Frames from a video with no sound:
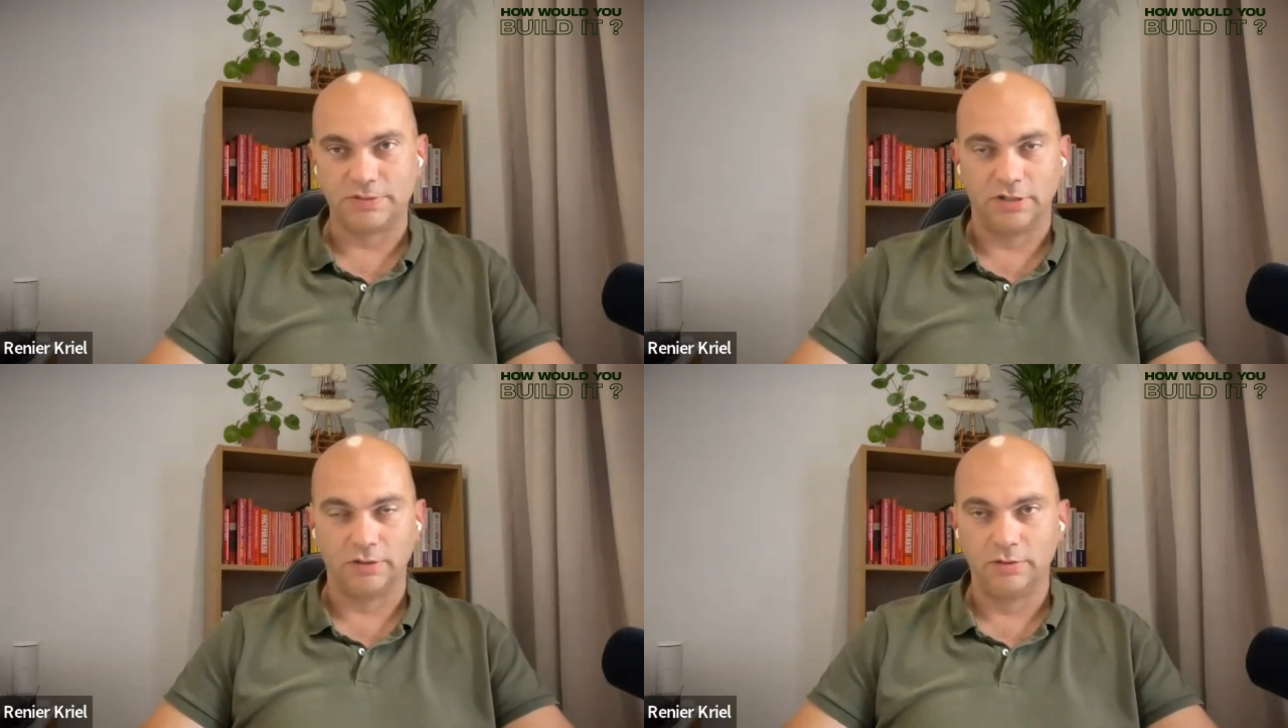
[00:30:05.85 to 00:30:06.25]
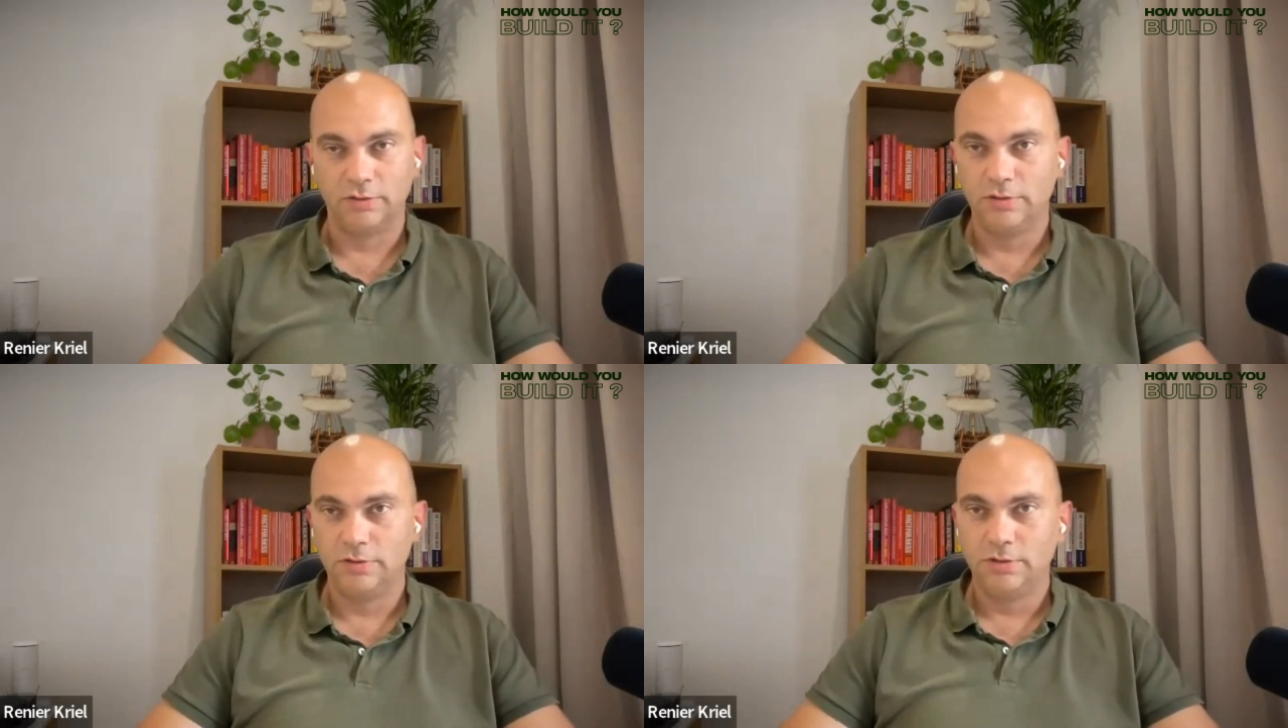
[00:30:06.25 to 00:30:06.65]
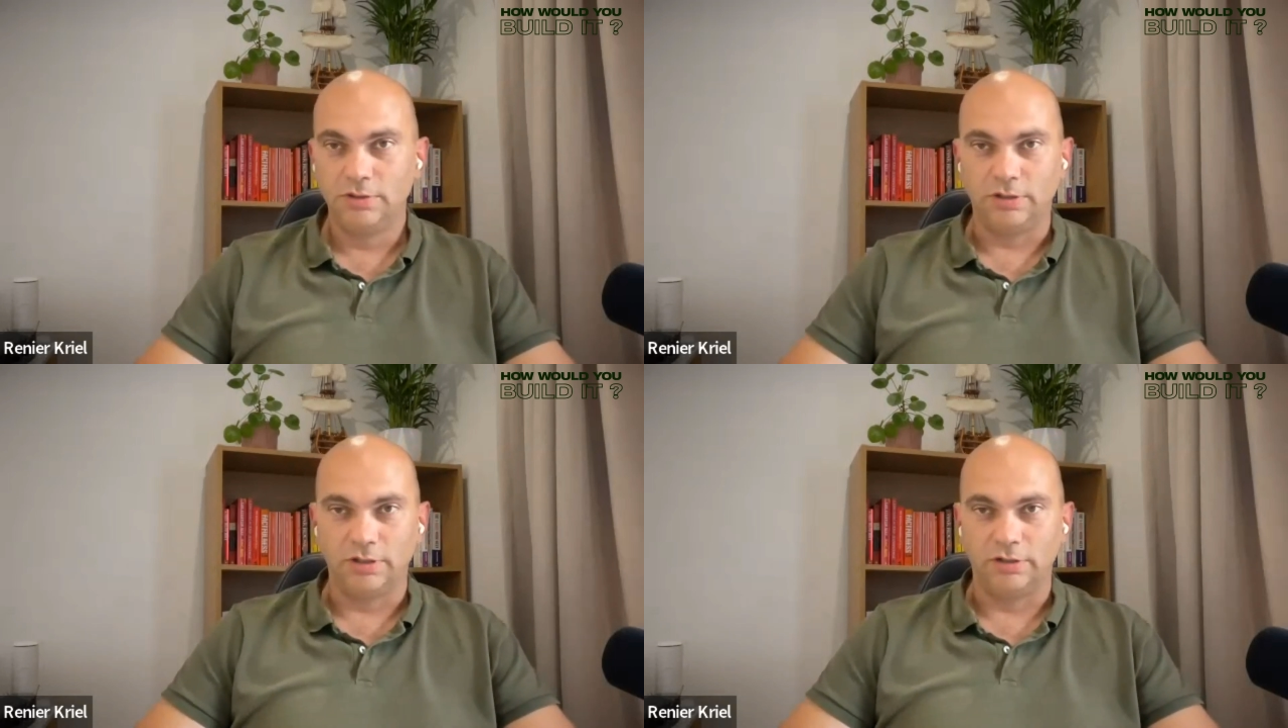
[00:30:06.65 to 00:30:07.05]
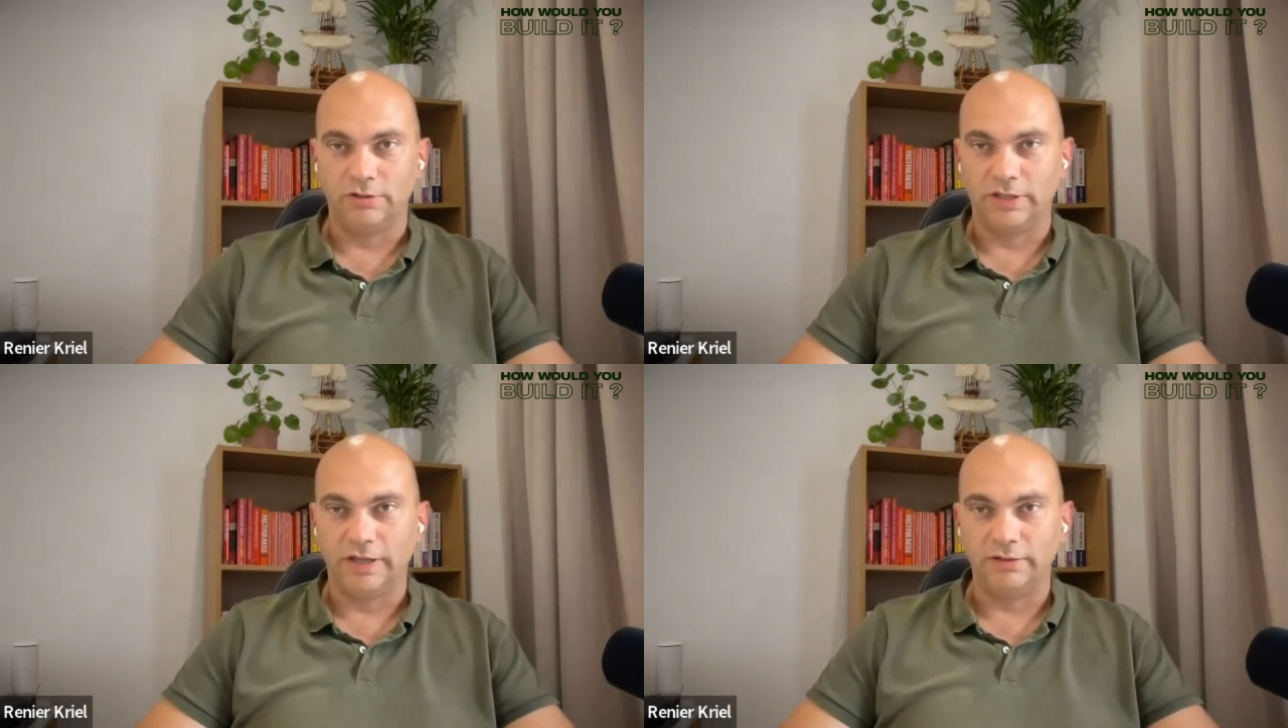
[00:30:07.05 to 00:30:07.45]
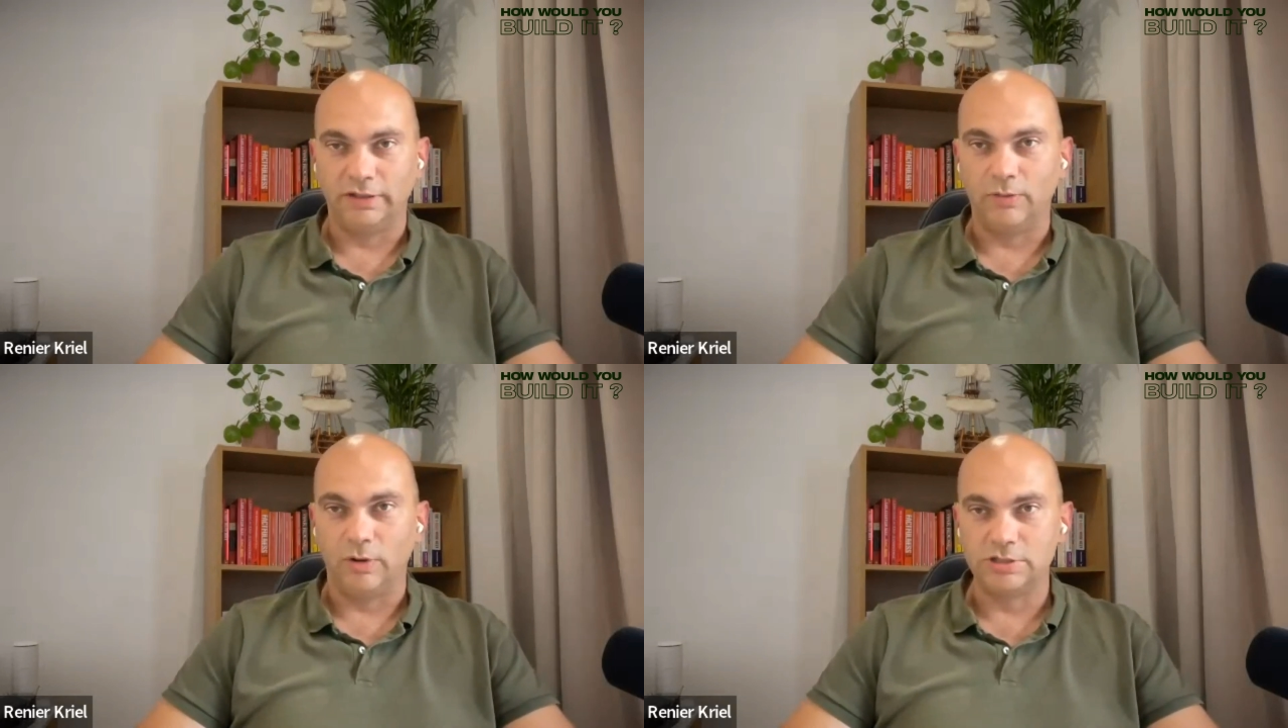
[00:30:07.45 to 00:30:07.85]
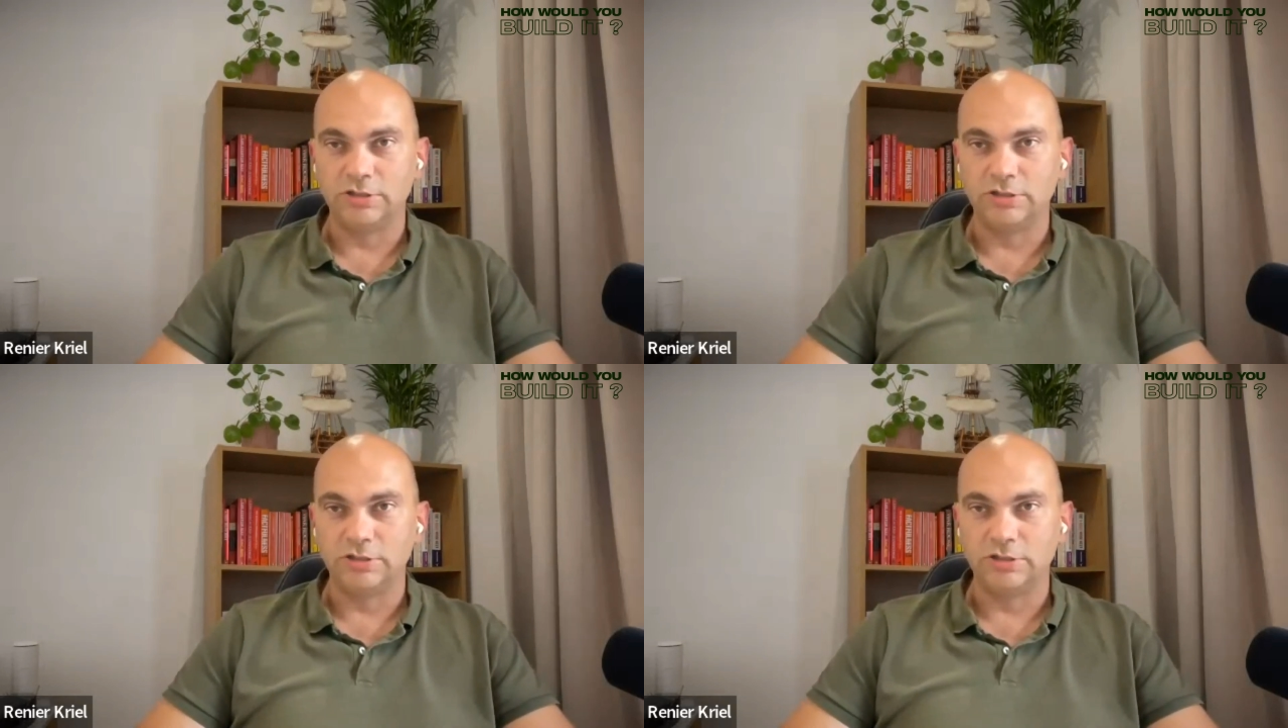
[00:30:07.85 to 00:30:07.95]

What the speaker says: So, they want